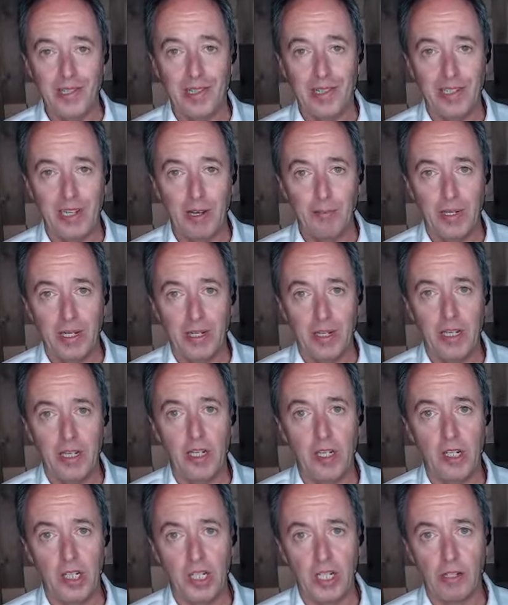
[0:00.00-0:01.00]
accepting
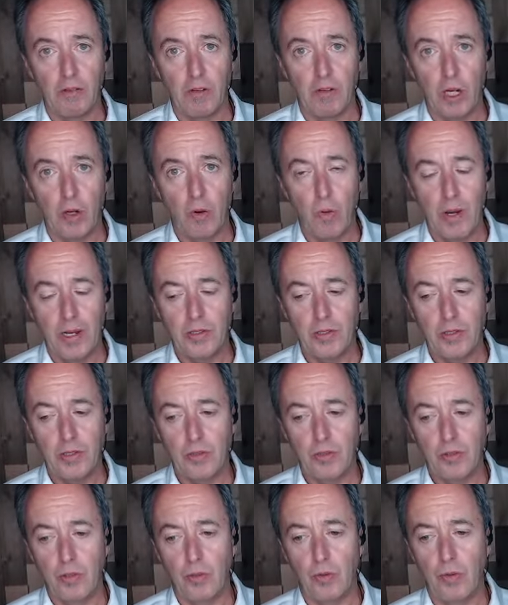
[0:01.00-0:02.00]
healing requests.
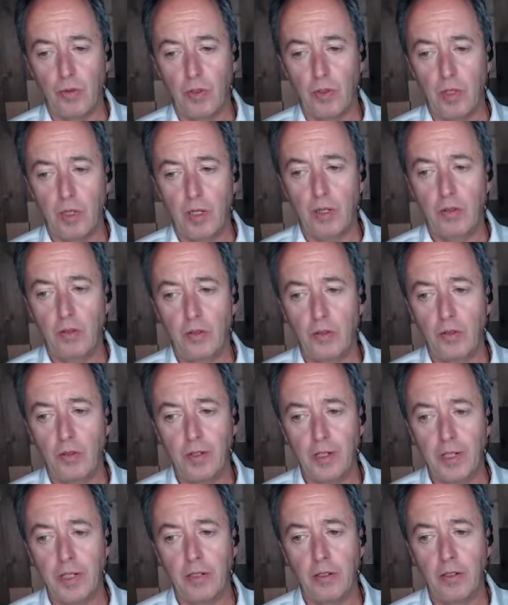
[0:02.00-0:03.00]
So
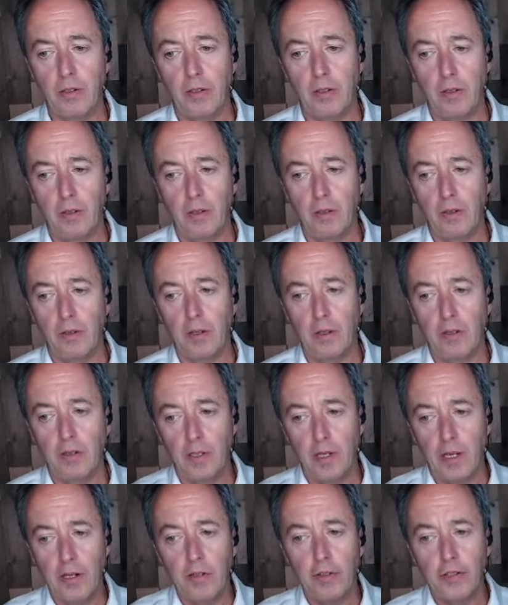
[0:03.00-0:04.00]
during
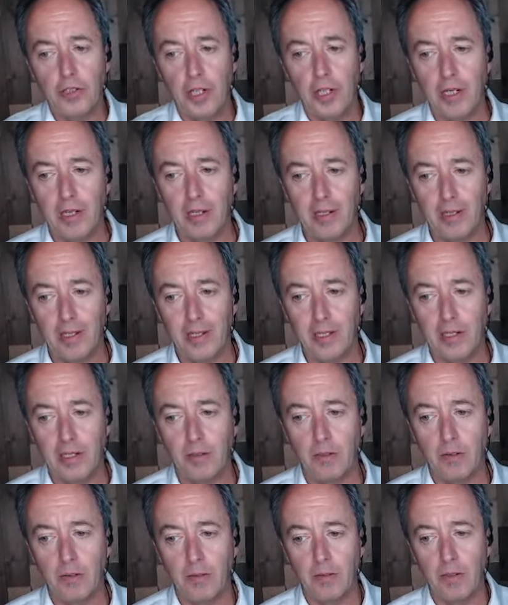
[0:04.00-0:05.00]
the energy
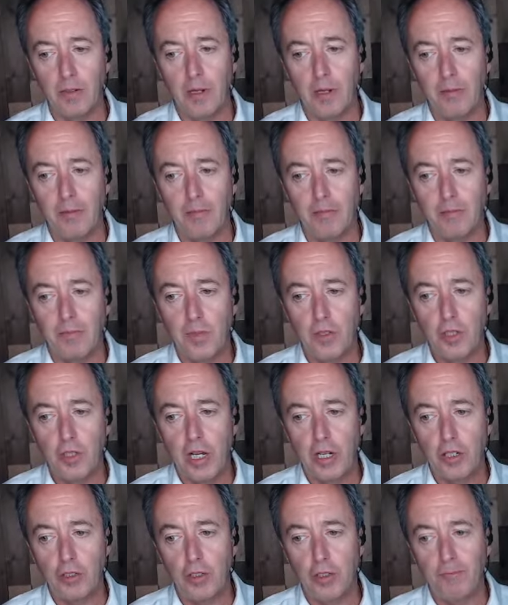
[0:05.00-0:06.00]
healing
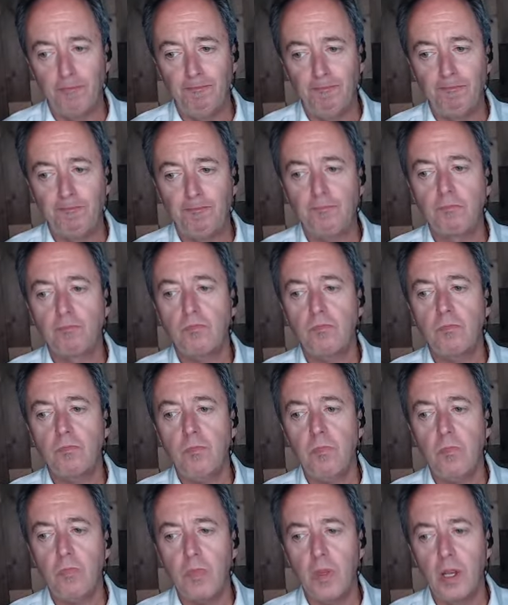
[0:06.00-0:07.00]
section,
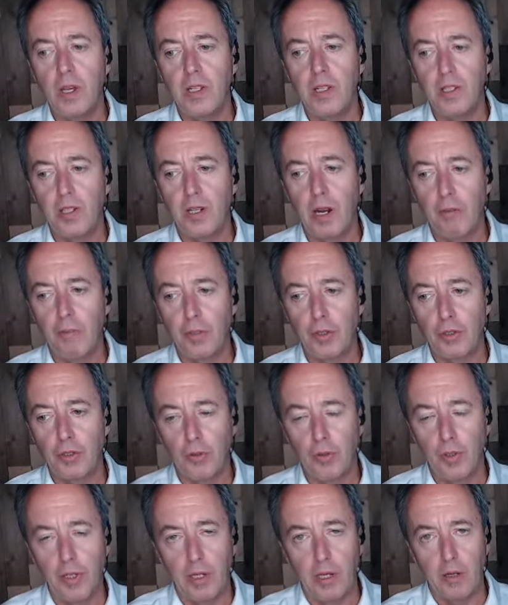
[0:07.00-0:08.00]
it's an
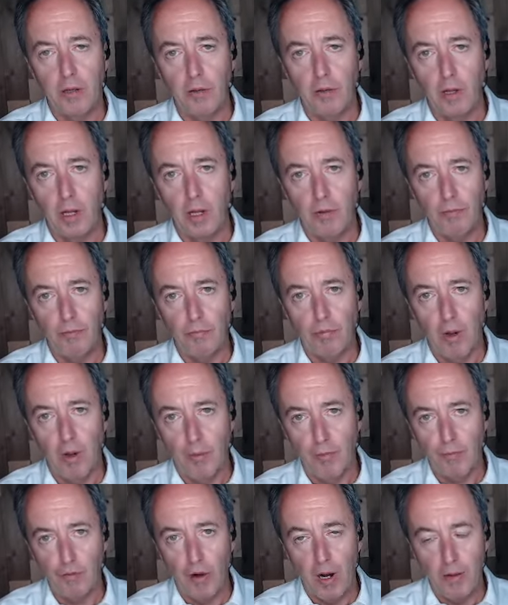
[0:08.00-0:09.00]
opportunity.
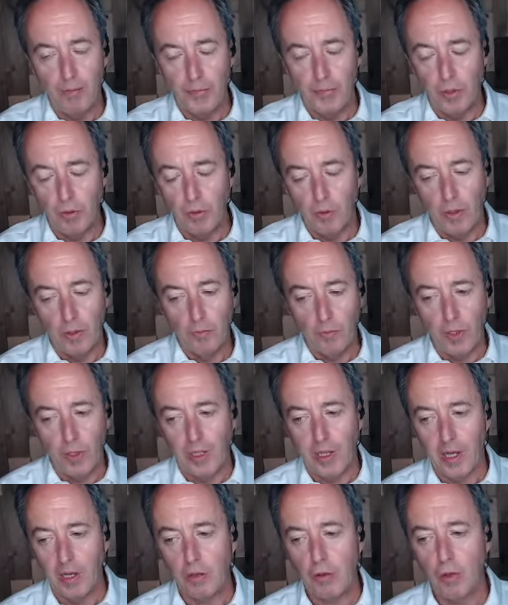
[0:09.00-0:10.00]
I'll prompt you when we
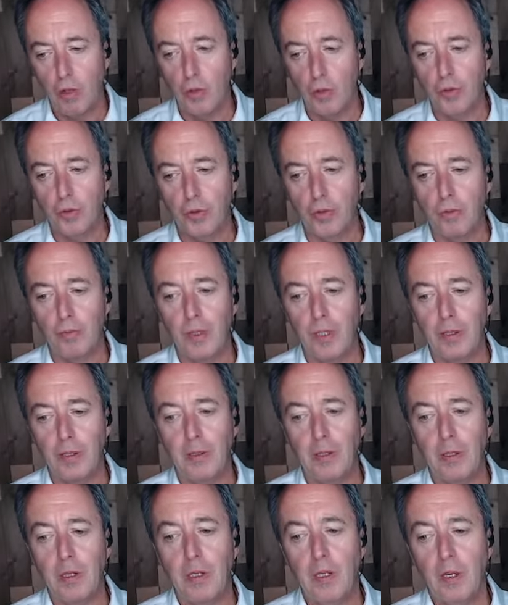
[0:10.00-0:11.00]
get closer, but
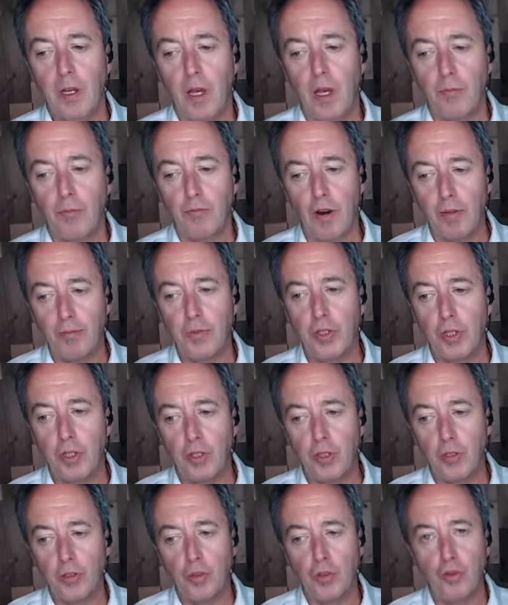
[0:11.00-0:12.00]
I'll prompt you
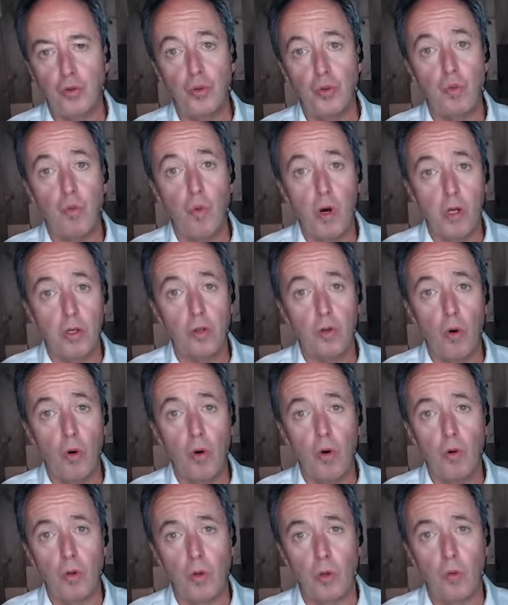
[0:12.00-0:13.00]
to choose one
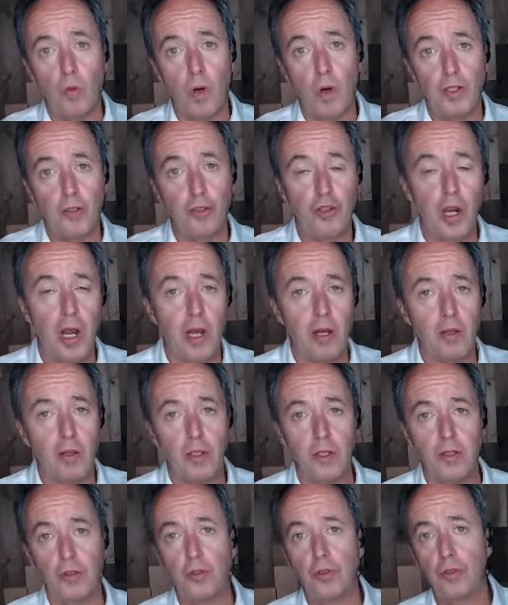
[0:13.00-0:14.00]
goal or one
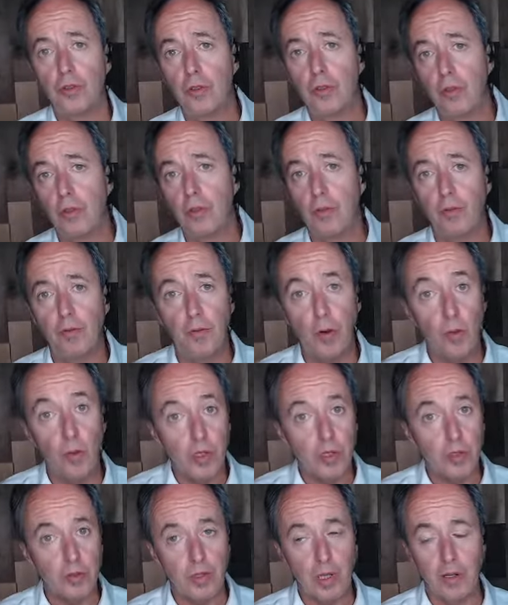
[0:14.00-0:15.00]
challenge to
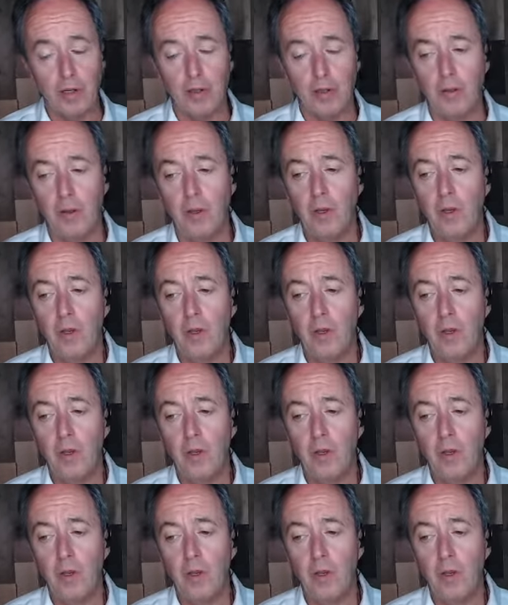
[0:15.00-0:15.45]
focus on,